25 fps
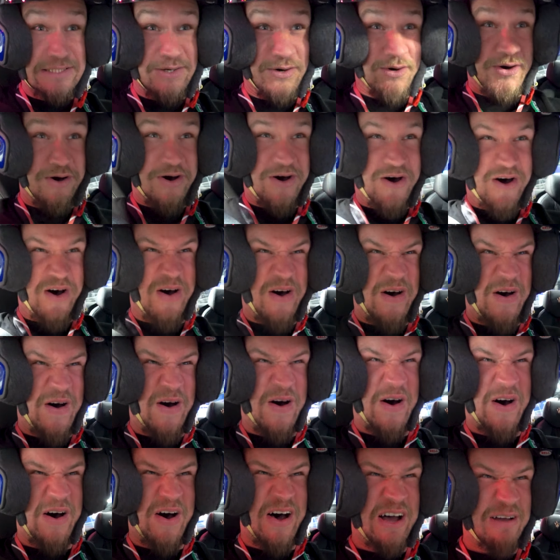
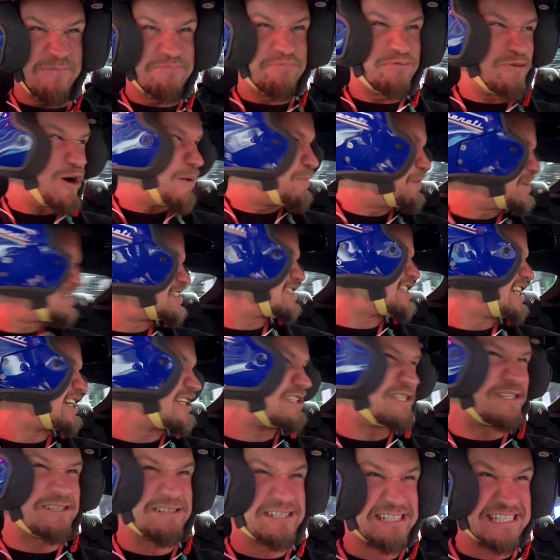Oh, it proper
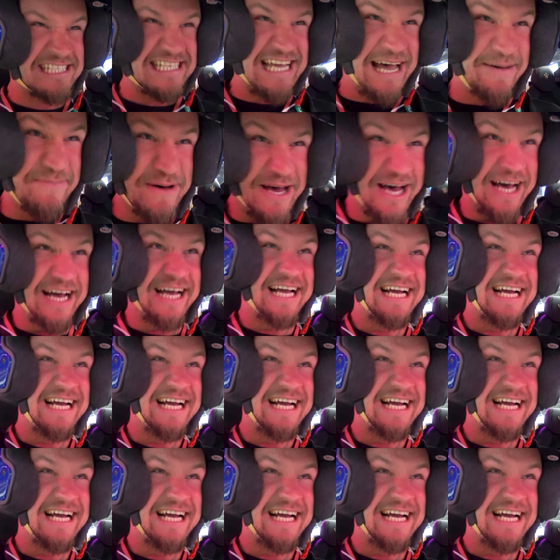sucks your stomach.